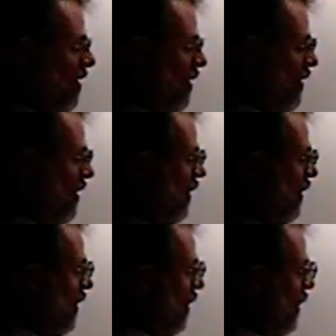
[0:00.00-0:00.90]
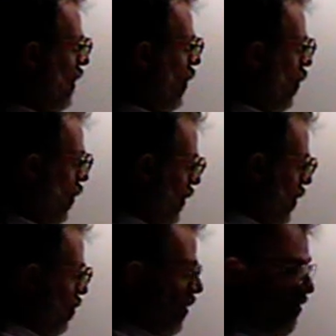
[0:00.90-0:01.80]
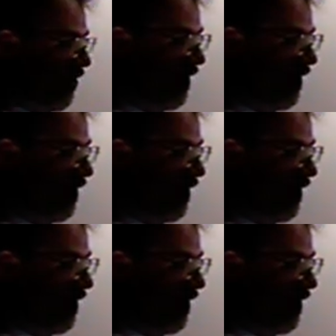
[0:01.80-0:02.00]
okay, or to push it